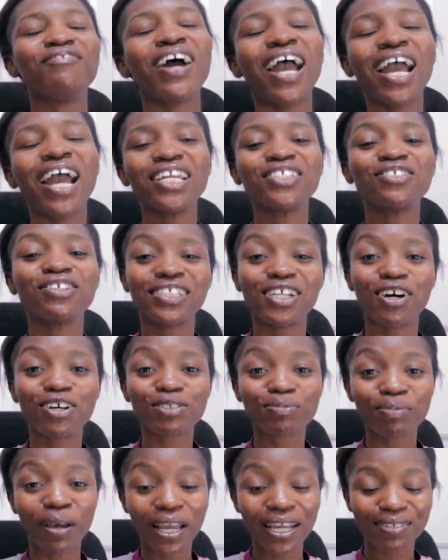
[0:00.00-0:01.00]
finally sorted
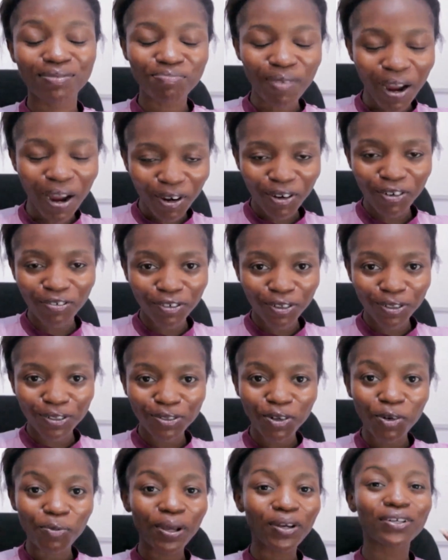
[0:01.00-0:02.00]
out my
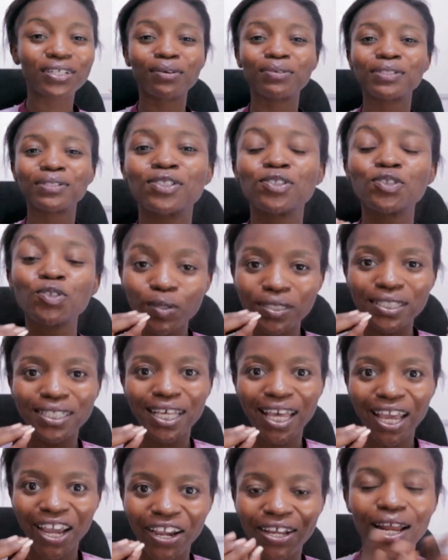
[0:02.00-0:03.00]
microphone. Oh my god, I so
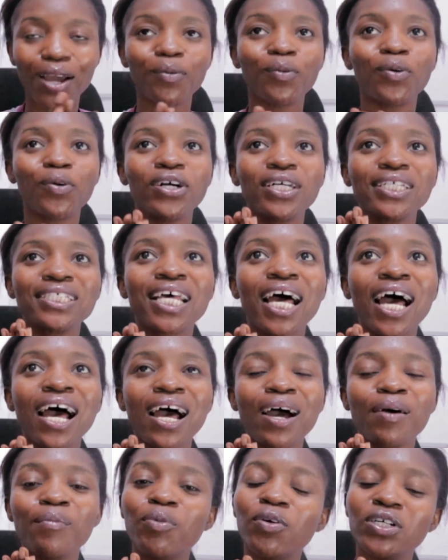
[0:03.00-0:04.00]
scared, I was,
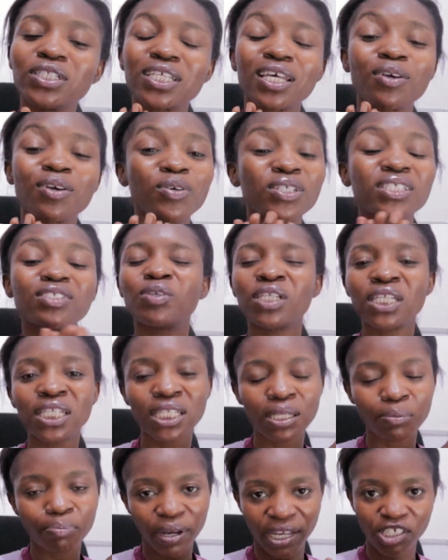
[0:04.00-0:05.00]
but it was really
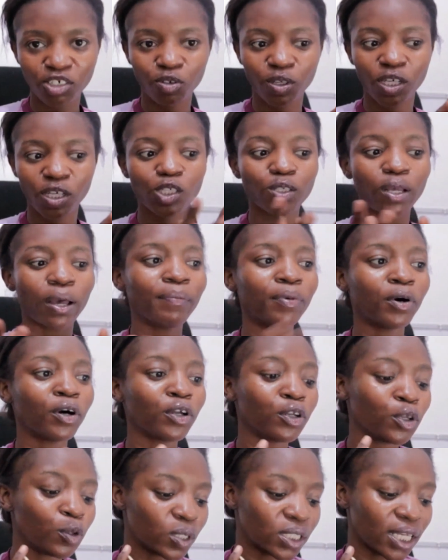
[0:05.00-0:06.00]
the battery. So I
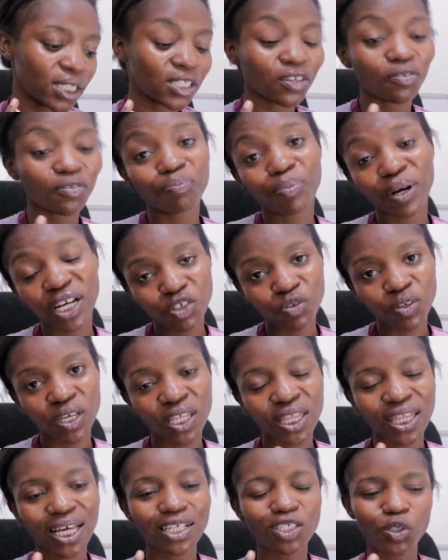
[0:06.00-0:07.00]
bought new sets of battery
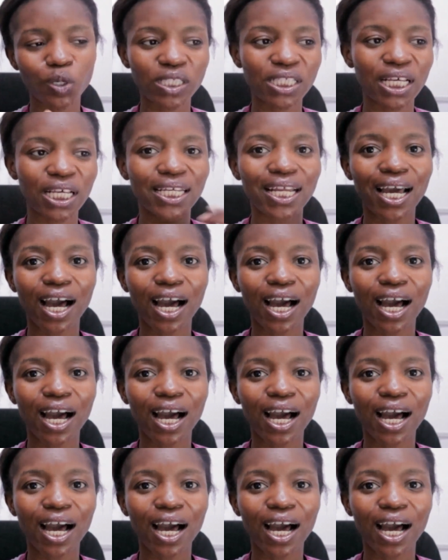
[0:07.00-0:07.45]
that sorted